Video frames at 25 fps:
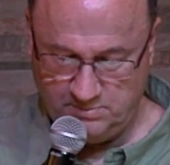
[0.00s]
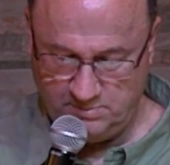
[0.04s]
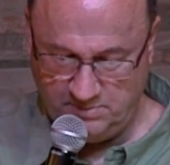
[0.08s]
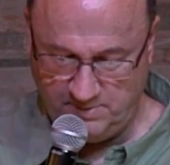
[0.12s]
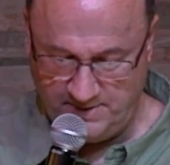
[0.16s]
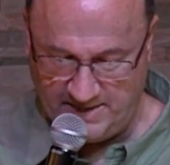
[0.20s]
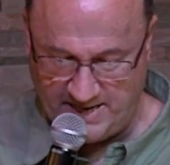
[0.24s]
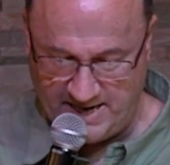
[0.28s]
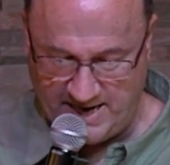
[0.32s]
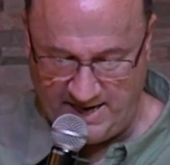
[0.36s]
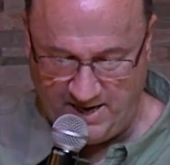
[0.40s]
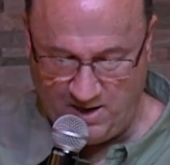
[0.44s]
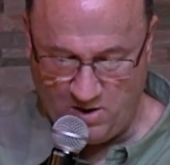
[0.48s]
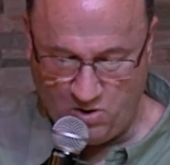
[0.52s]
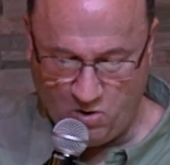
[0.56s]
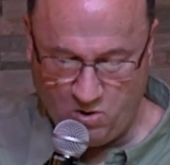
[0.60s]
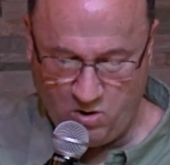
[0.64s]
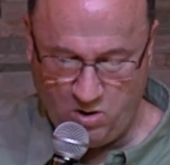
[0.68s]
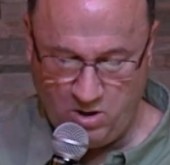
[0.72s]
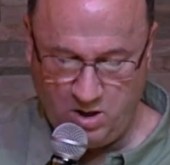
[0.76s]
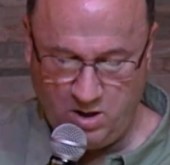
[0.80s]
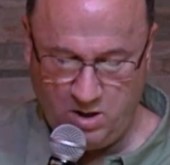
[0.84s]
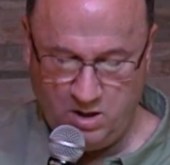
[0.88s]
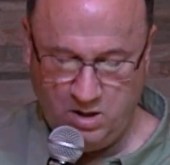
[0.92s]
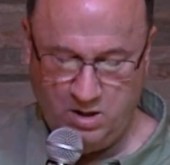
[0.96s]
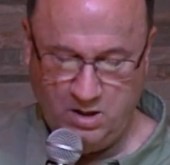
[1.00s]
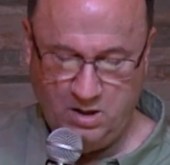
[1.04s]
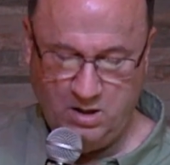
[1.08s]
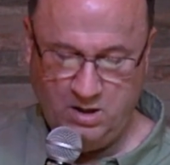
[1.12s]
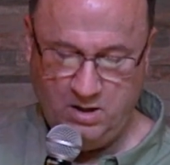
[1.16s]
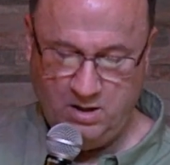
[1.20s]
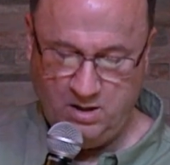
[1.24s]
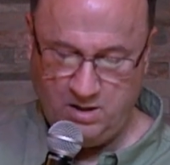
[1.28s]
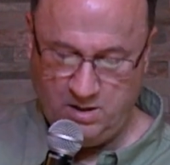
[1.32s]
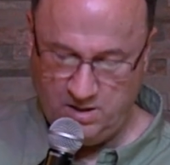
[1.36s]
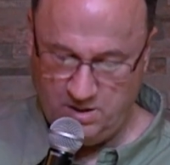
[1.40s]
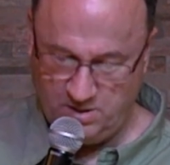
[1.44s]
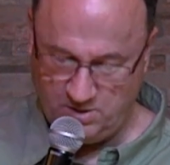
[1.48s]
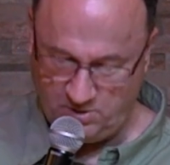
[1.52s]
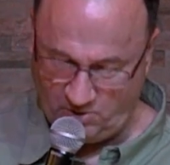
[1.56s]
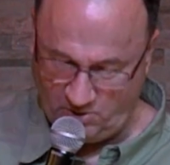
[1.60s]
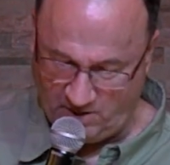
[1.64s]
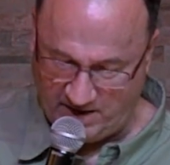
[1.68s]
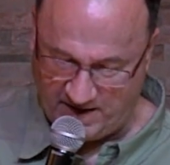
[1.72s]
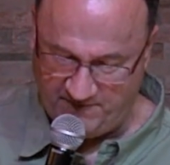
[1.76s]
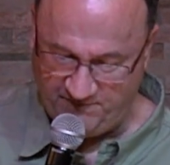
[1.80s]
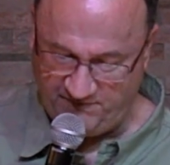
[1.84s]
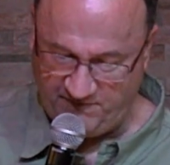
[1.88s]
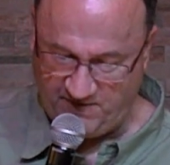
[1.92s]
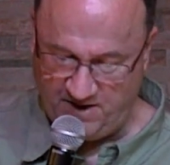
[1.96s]
Nahor,
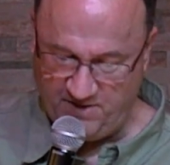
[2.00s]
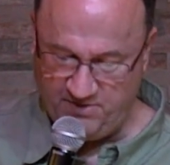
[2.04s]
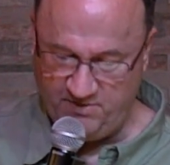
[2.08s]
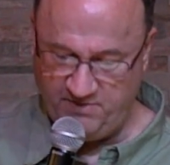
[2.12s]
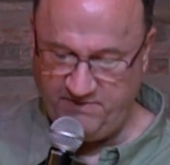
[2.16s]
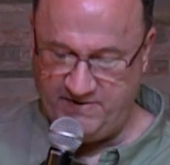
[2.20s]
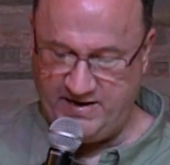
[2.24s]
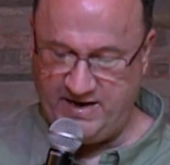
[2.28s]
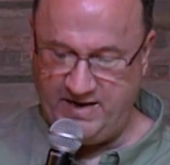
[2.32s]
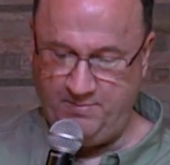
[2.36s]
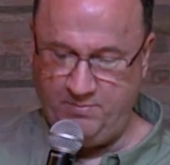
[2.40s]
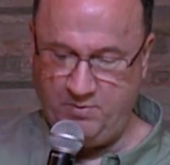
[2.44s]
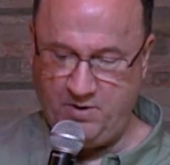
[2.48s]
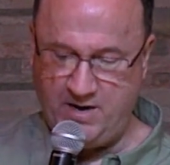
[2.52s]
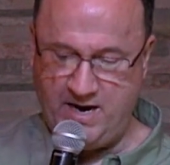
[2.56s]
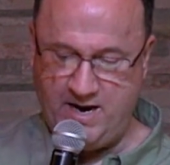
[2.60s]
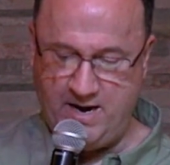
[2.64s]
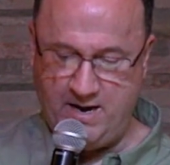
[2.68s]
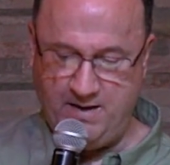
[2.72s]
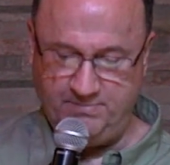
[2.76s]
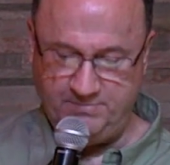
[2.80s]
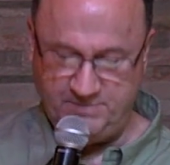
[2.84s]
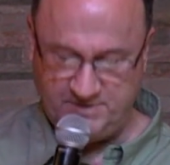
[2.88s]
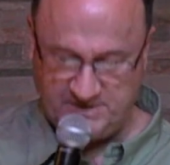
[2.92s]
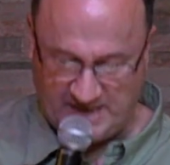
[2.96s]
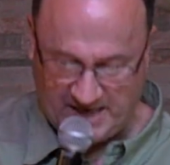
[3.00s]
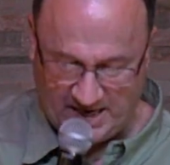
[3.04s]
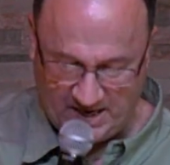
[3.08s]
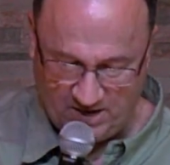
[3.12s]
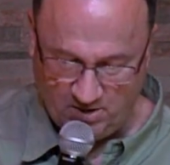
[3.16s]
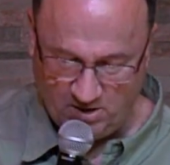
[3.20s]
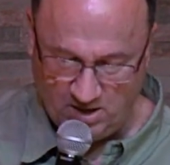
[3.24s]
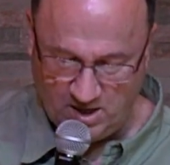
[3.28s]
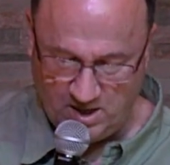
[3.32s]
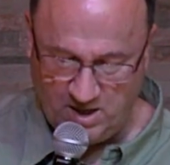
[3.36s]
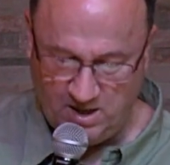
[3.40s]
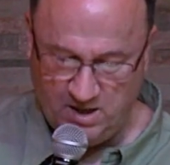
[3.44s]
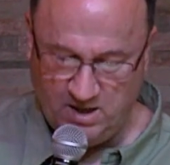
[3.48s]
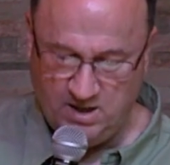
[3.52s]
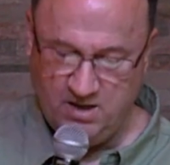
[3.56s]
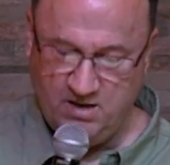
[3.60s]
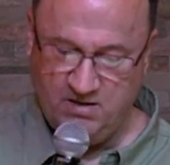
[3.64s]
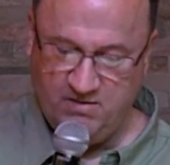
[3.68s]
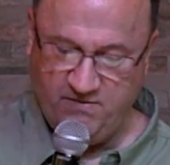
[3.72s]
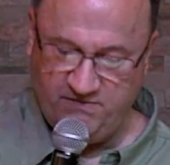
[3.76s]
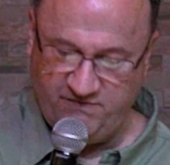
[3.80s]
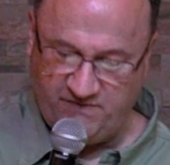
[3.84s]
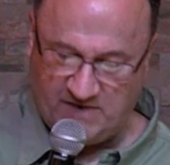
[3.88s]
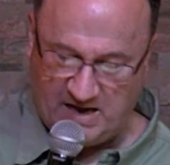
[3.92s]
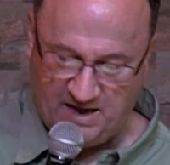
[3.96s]
grandfather of Abraham. Terah,
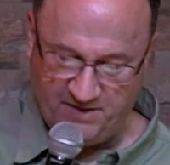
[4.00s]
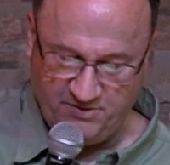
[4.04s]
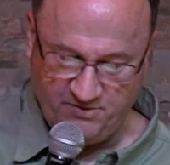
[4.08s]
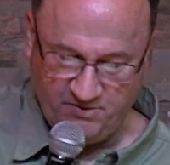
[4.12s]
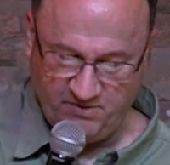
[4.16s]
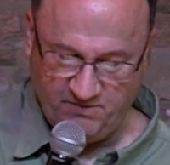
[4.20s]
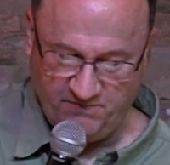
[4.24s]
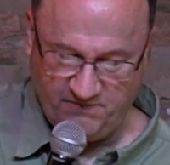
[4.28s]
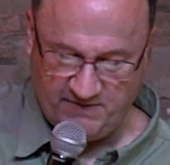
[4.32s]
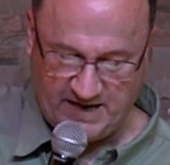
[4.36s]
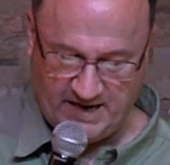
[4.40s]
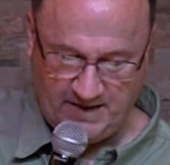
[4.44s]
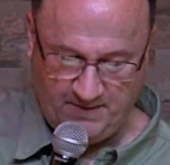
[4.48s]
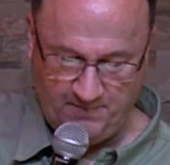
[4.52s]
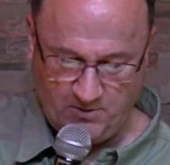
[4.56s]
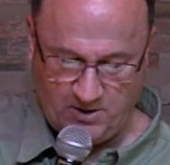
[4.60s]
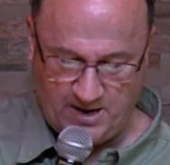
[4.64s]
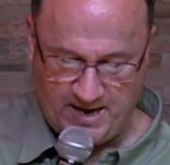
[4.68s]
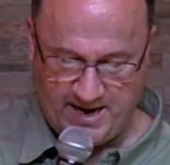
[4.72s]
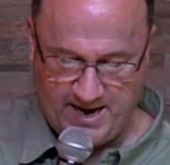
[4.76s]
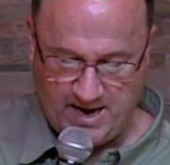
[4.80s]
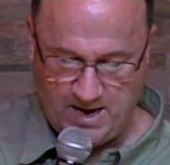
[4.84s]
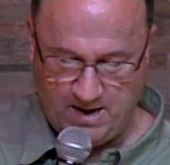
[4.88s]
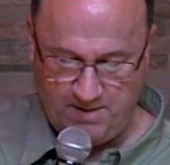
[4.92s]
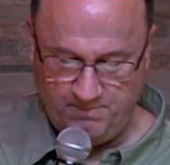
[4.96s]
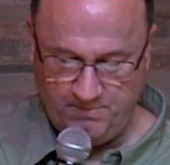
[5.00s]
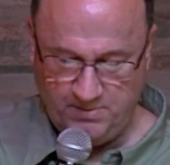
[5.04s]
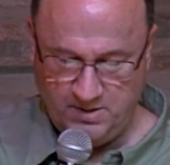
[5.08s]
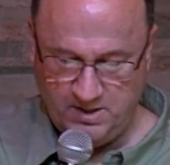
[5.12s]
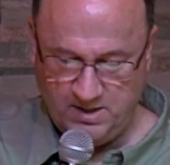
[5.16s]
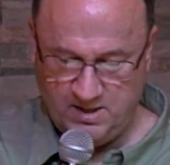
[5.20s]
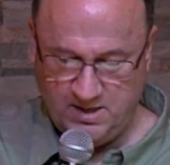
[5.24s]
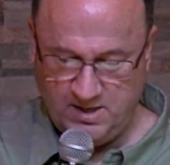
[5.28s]
father of Abraham.